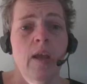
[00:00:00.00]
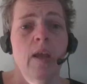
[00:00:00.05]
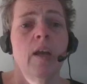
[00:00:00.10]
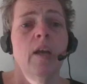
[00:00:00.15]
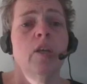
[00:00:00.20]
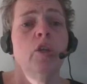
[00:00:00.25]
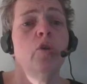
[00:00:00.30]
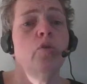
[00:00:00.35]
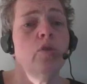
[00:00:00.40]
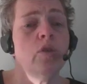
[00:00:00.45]

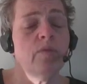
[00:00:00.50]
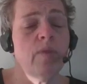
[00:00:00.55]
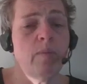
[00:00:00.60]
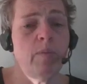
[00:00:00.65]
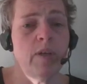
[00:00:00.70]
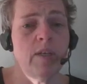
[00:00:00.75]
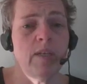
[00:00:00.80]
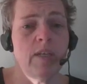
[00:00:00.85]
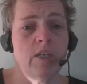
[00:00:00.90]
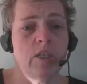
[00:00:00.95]
Use
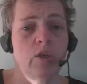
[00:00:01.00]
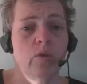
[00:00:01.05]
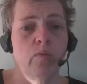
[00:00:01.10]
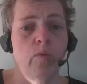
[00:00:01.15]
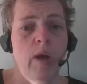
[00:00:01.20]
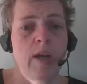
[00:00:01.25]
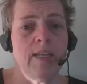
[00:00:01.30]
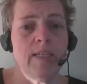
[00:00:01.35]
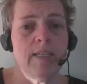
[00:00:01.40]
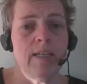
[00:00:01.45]
repetition
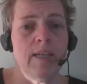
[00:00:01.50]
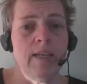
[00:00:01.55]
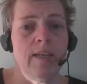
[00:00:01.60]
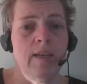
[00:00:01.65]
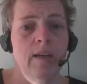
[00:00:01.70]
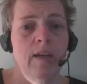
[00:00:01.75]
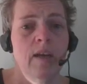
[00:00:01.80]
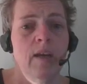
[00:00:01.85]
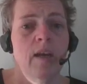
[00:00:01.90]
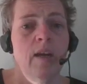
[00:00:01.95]
wisely.
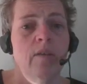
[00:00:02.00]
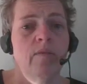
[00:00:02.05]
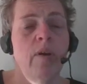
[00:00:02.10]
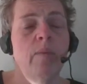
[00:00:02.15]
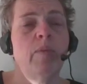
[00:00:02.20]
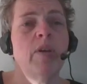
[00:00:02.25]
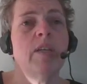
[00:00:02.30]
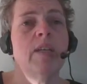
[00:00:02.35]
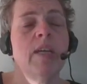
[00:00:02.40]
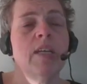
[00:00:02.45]

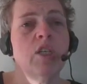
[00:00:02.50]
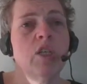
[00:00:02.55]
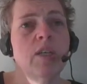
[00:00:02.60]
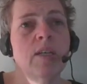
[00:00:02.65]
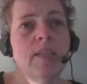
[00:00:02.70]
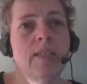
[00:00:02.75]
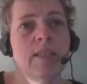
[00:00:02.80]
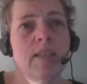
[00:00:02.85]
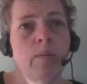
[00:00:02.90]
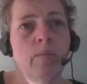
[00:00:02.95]
Repetition
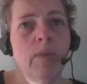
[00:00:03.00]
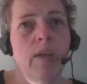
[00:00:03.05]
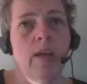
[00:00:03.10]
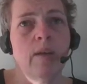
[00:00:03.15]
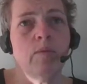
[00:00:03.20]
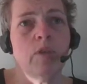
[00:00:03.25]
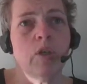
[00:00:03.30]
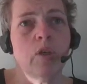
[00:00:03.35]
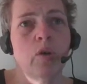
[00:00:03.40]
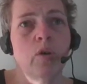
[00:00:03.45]
is
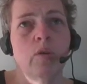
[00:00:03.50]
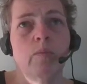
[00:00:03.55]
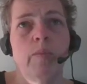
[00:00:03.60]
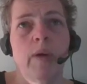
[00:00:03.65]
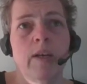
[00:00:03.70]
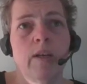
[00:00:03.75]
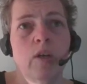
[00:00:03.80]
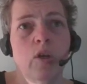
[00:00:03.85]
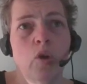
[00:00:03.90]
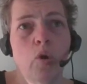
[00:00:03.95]
sometimes good, but
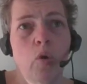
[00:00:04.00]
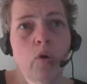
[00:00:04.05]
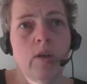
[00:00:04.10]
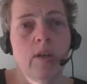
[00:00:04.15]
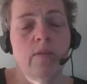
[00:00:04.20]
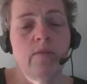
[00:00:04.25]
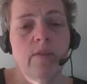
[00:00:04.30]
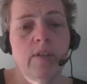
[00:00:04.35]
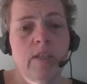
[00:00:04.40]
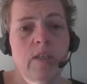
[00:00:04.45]
not if
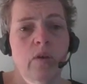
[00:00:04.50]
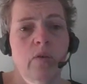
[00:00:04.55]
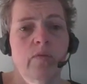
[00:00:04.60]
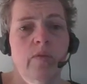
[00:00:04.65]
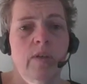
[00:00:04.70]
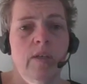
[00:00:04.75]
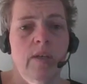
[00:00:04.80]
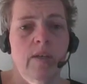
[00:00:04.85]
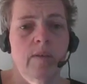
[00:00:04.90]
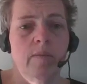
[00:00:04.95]
it's
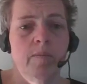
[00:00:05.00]
overdone.